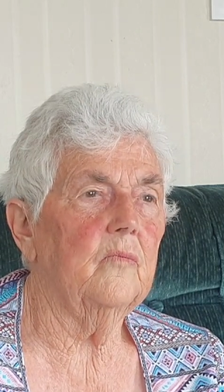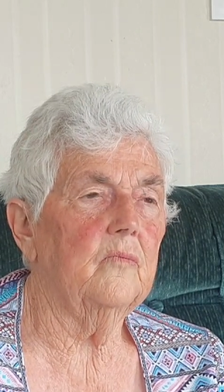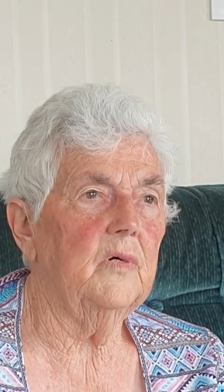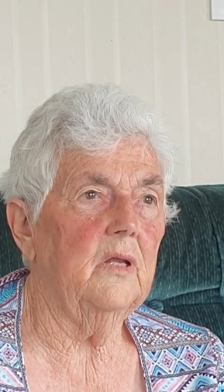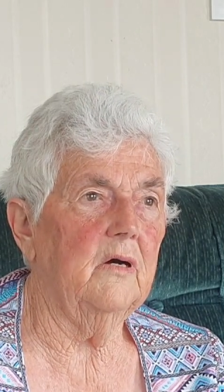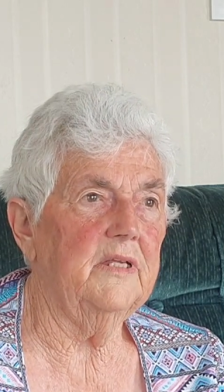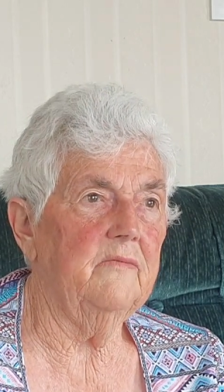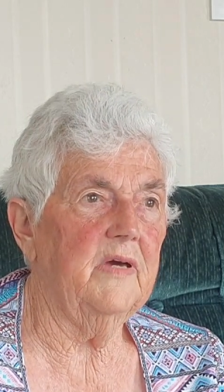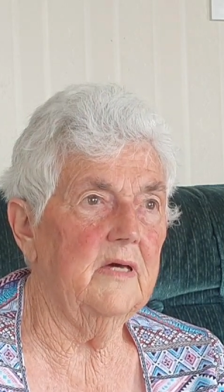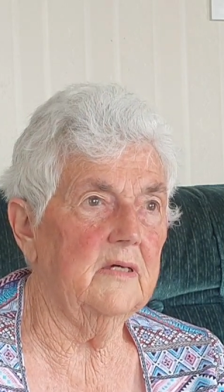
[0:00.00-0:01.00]
Well, I
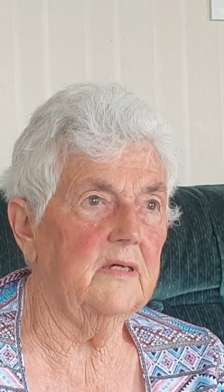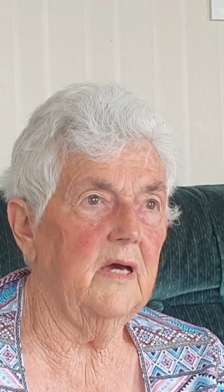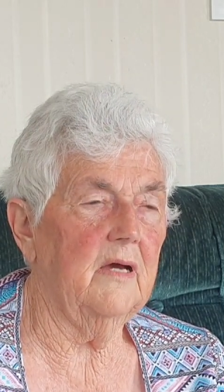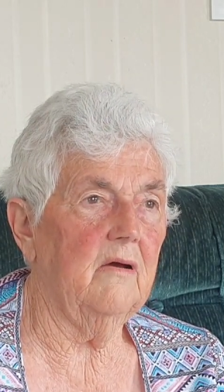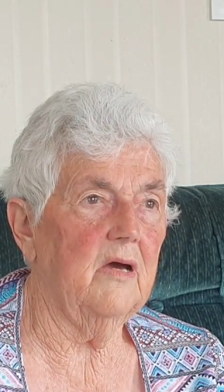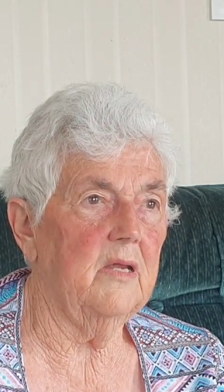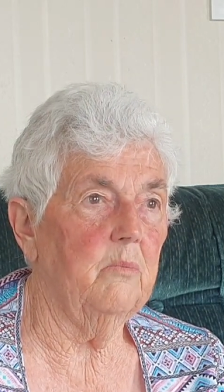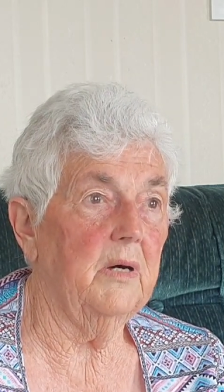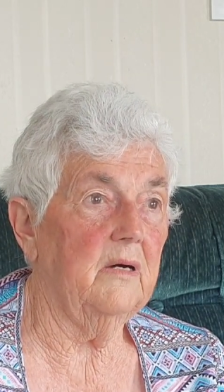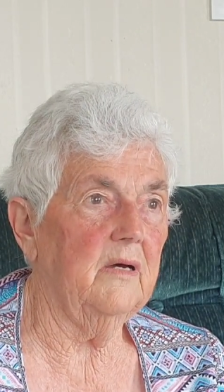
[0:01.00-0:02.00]
never had a car, I had a
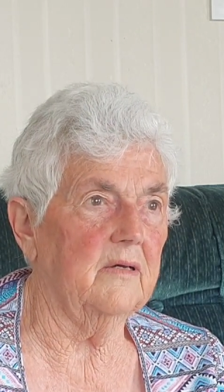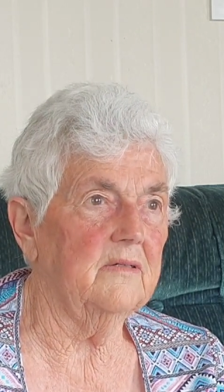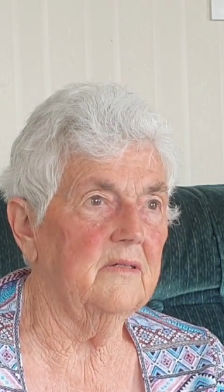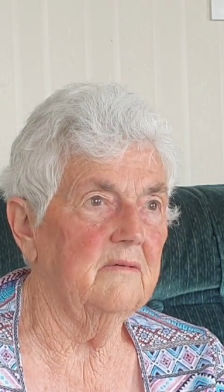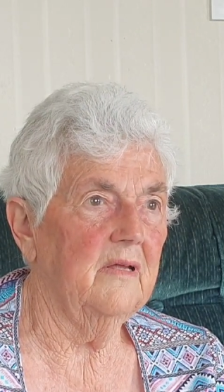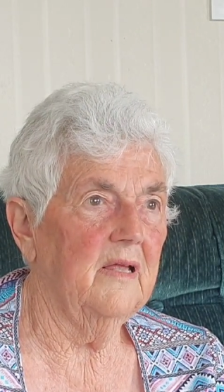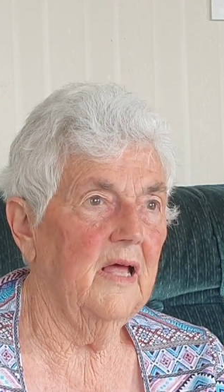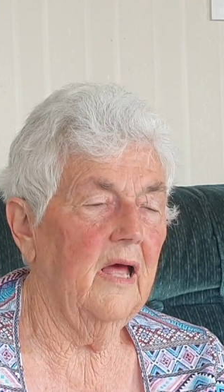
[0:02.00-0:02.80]
bike. Right.